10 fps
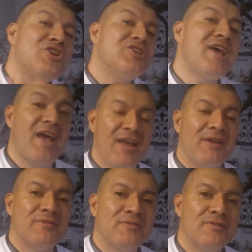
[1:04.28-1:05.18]
your
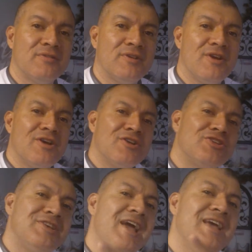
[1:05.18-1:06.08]
day.
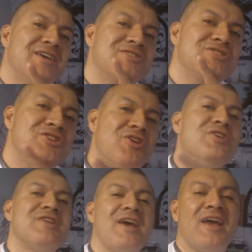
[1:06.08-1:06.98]
Today is
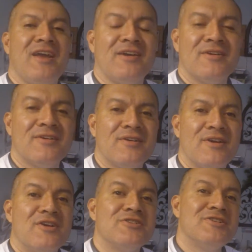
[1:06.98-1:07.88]
your day.
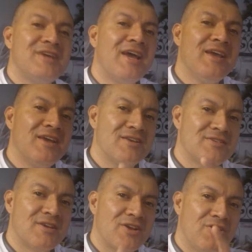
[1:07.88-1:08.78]
Today
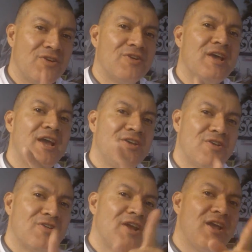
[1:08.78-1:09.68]
is your day,
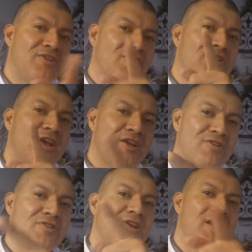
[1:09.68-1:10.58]
your day, your day,
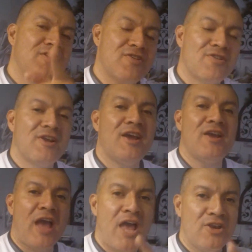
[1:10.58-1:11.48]
your day, your
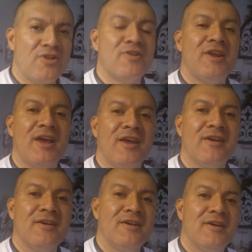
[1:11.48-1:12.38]
day, and your day.
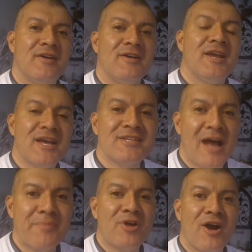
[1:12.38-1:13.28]
Yes,
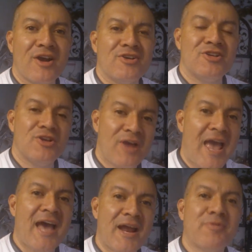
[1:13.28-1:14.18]
I'm talking to you
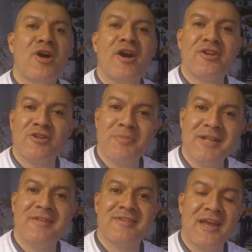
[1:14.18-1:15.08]
and I'm talking to me
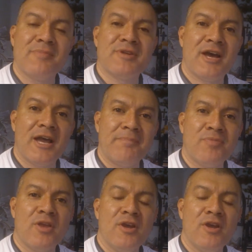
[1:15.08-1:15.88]
at the same time.